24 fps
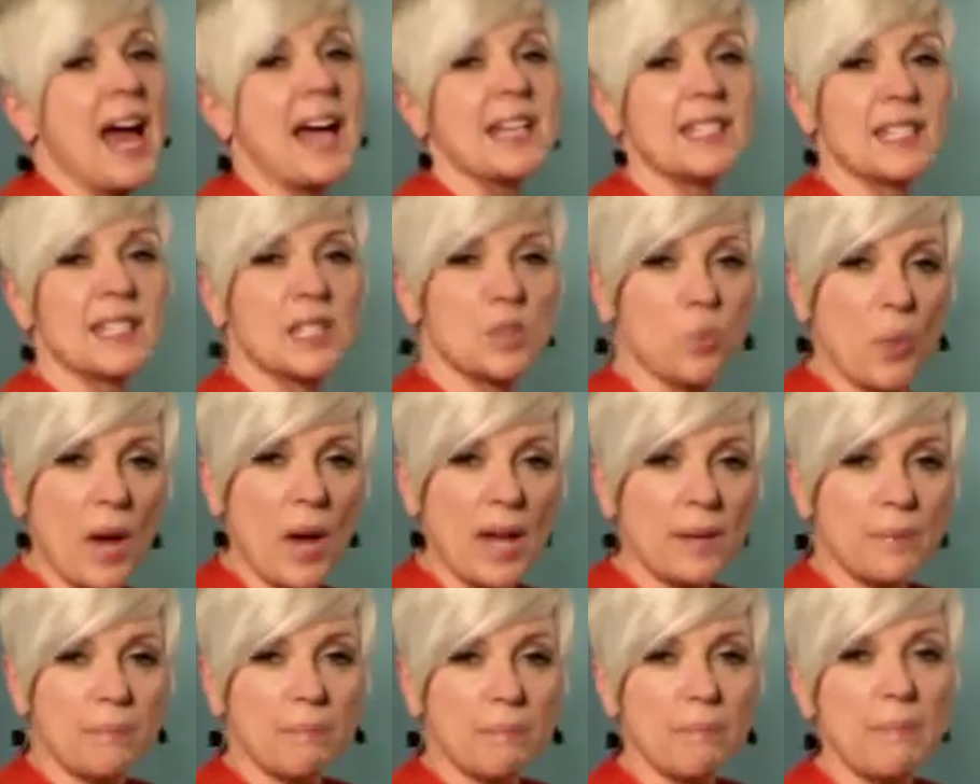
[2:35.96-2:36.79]

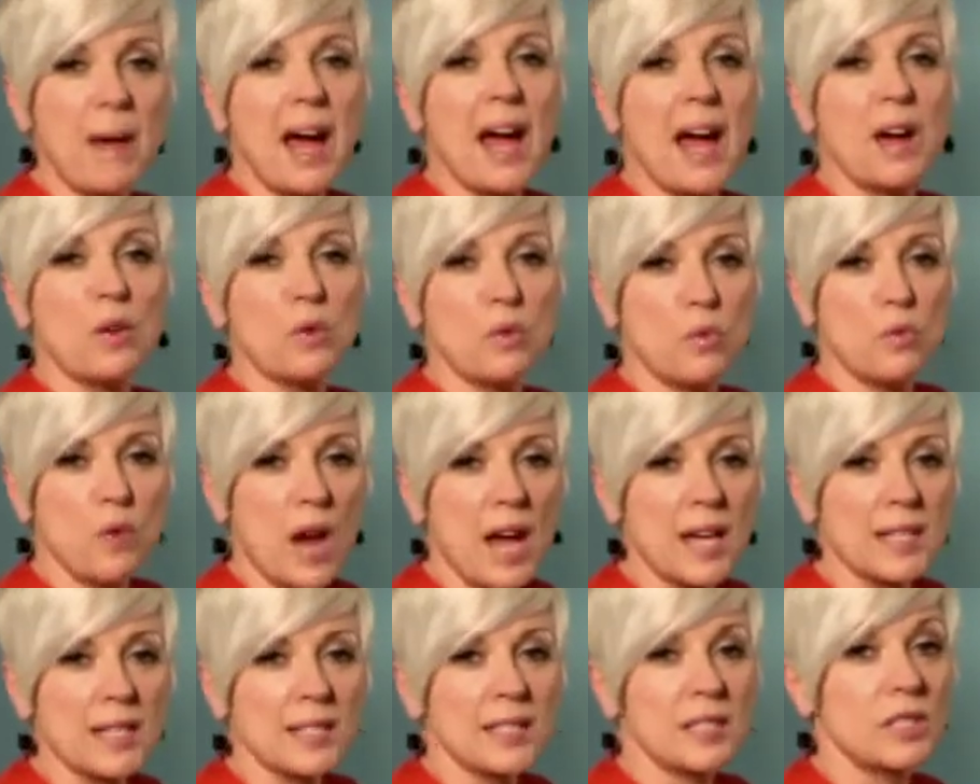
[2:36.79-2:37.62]
sweat my
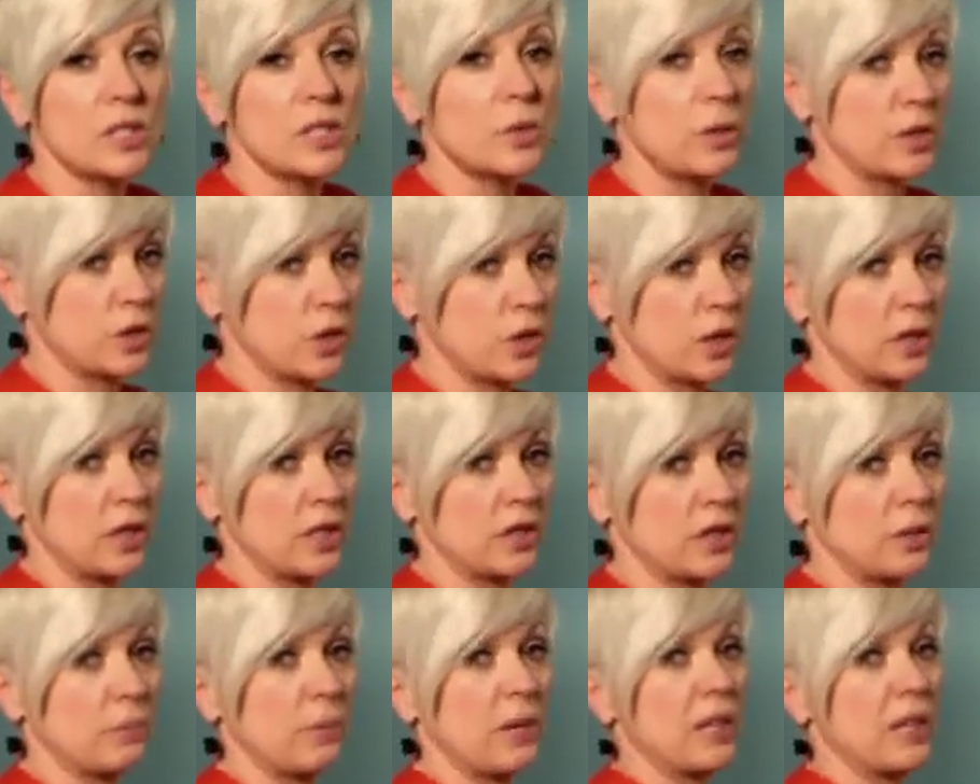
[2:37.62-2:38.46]
rust. So I took
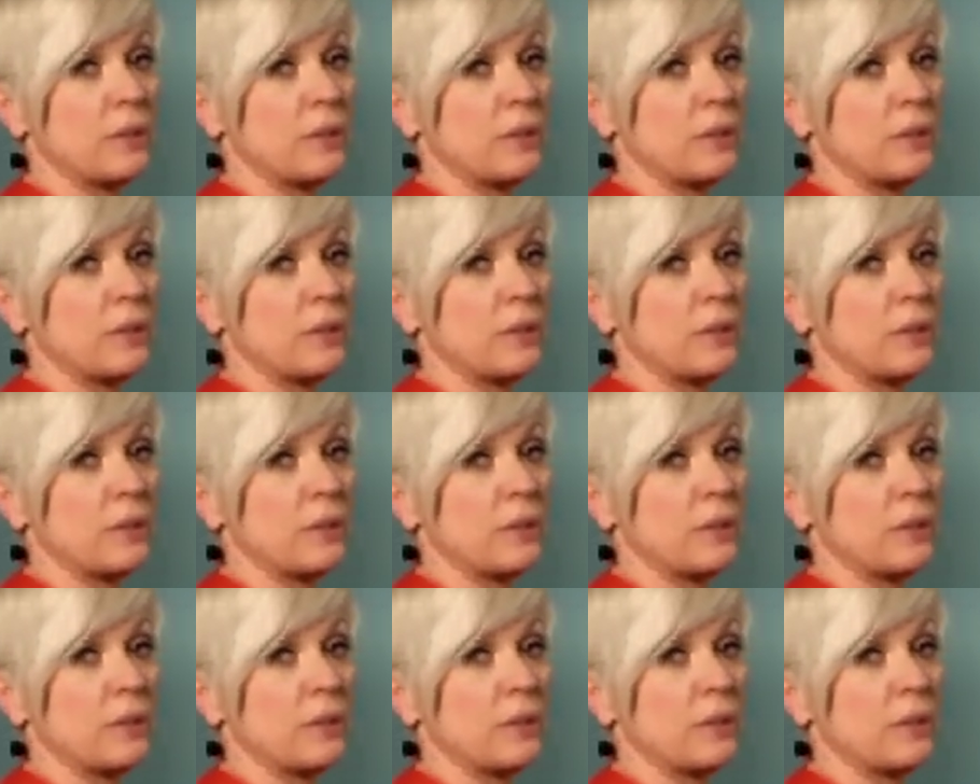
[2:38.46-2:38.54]
another breath